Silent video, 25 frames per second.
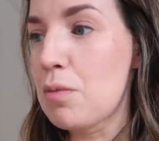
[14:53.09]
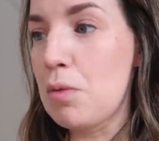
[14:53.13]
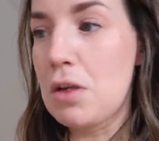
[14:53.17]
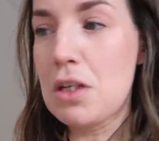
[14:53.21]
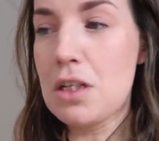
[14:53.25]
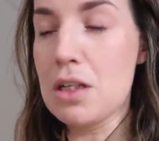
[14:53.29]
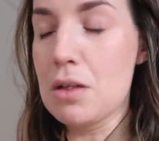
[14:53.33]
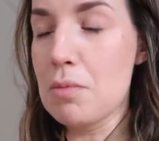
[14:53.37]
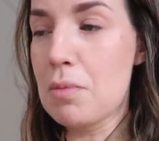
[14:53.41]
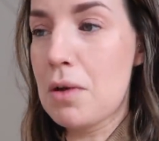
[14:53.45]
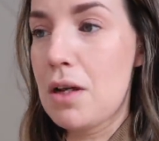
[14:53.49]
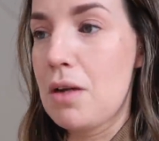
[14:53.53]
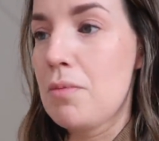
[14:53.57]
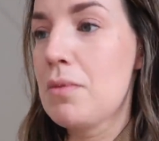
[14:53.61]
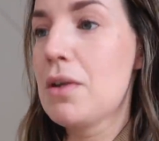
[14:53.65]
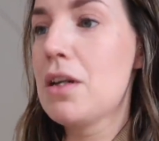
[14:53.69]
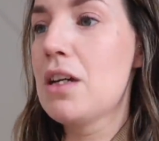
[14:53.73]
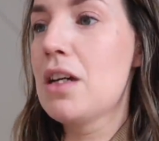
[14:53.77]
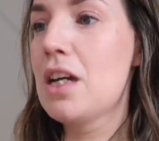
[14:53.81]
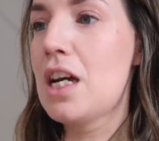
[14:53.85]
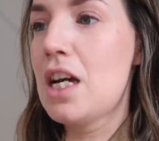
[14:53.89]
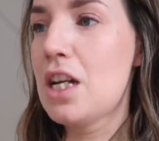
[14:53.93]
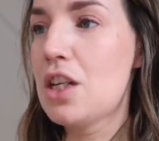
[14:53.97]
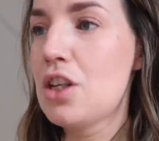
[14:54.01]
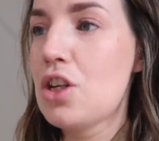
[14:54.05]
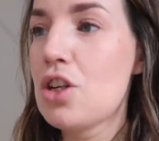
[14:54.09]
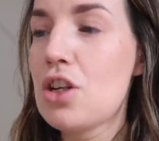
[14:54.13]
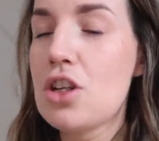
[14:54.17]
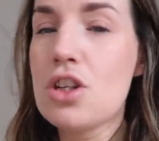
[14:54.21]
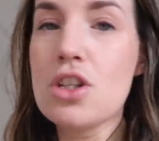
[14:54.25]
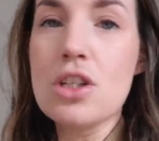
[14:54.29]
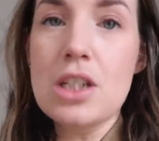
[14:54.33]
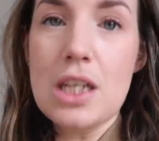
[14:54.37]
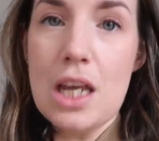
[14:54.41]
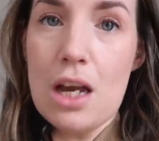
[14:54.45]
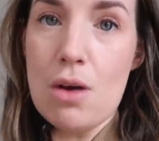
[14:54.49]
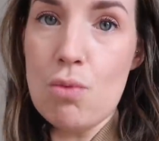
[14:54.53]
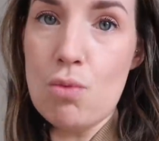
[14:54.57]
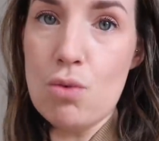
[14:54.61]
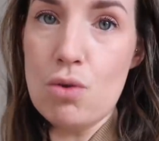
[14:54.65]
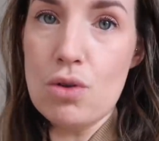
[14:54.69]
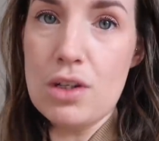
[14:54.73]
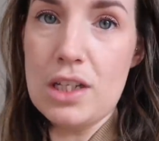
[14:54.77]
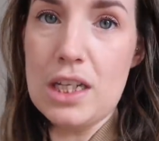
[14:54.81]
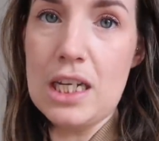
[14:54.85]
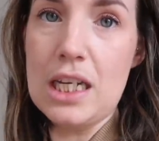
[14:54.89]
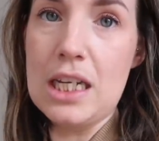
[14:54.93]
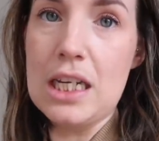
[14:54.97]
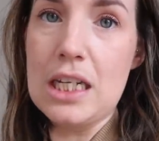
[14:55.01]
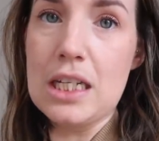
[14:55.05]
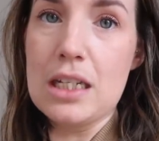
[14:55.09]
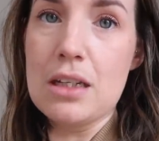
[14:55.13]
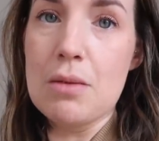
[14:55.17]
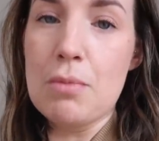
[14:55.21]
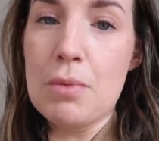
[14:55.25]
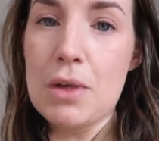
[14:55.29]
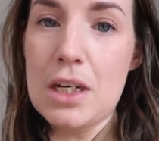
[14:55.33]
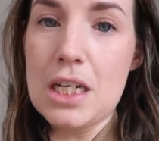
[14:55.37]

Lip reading: spoke to the plumber, and you could just get a water heater,